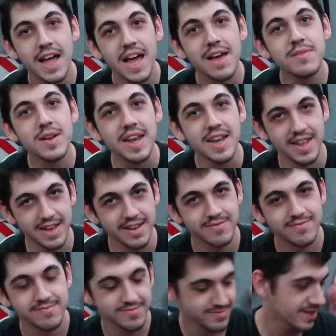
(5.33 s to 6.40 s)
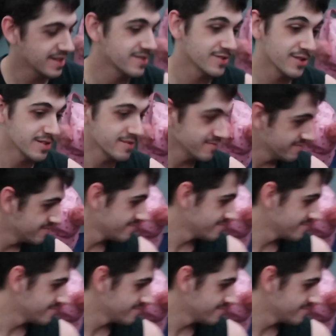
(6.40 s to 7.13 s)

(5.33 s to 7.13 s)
I have an idea. I'm sorry. I'm sorry.